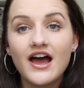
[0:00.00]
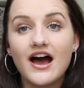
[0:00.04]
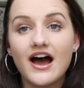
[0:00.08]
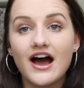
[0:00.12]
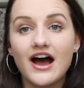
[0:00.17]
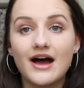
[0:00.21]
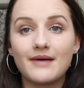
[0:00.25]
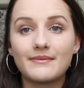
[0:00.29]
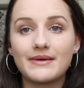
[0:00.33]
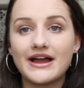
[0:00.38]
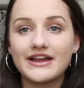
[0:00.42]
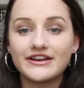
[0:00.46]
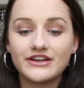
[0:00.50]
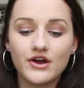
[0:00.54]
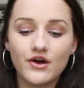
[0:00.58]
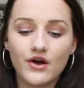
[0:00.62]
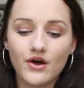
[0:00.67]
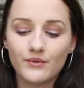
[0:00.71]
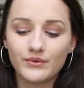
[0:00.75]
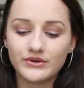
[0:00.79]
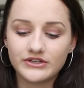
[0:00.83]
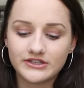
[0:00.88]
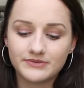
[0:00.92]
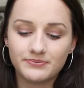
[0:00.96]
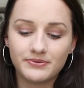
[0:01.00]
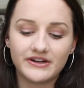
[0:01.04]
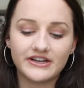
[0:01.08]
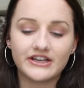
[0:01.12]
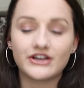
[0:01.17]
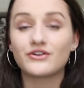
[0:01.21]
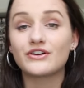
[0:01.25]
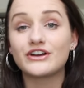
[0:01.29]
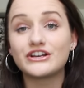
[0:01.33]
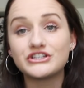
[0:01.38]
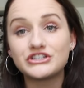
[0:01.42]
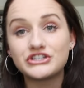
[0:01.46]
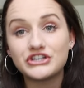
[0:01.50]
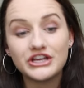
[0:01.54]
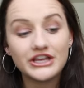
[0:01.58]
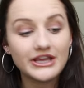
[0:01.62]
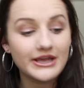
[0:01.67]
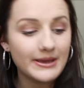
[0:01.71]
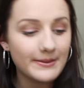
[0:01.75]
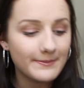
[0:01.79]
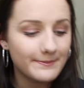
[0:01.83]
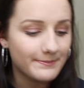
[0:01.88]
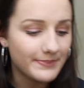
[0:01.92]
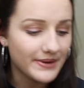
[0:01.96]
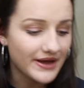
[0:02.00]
Um, I know it was pretty cringy,